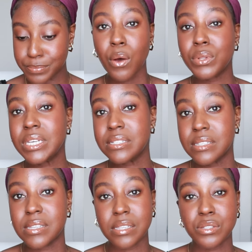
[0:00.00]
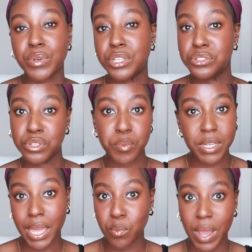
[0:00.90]
Not only is the sunscreen
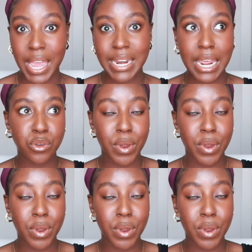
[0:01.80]
super lightweight